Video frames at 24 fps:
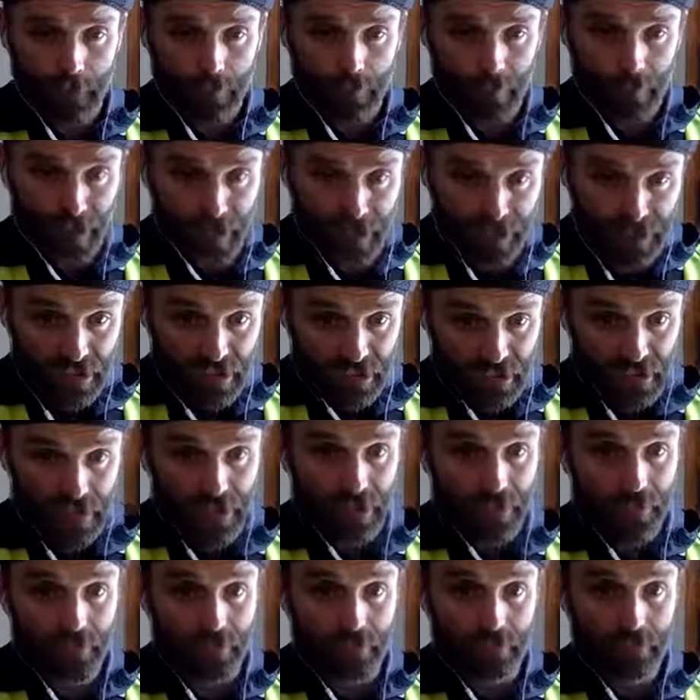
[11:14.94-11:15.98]

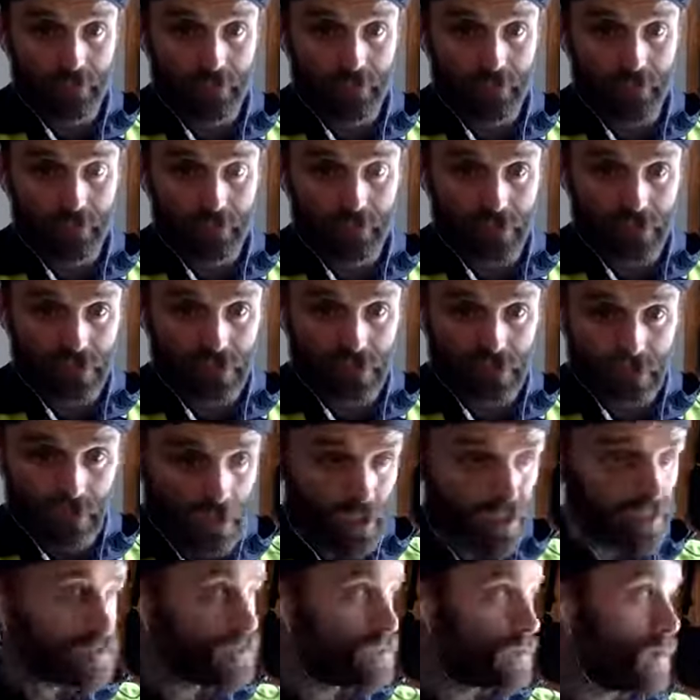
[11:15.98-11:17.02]
Basically,
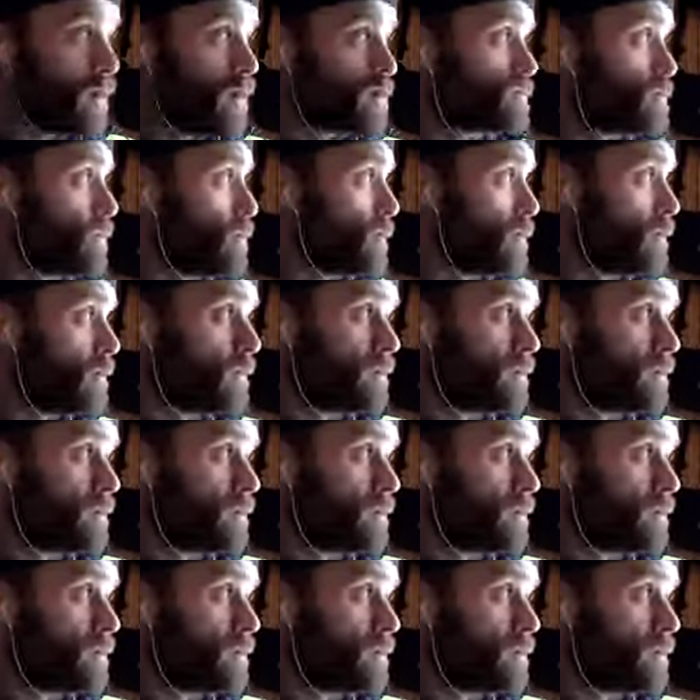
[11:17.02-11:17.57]
denies the gospel